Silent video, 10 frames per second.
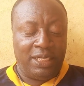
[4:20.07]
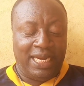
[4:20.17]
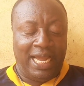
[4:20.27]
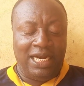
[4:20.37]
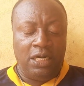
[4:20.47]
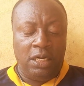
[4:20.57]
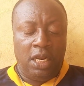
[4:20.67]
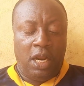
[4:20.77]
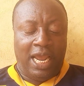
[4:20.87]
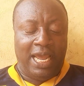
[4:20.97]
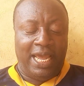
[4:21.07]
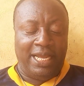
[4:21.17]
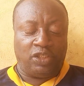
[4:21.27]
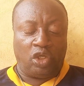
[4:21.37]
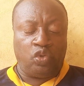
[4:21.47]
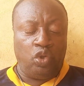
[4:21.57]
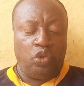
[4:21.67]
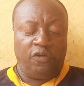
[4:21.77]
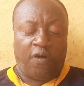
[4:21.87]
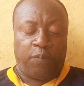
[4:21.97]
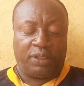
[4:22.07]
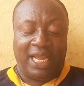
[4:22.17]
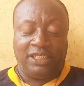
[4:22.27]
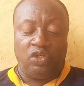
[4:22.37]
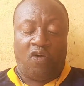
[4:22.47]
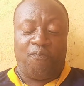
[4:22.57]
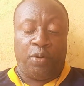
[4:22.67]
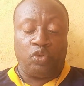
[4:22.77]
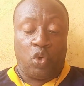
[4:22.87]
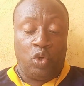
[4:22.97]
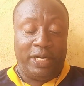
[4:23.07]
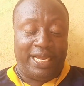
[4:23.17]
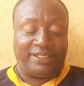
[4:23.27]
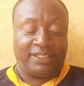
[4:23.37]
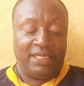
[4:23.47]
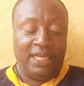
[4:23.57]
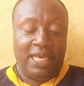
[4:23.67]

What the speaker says: Then it's also used for protection of boat owners,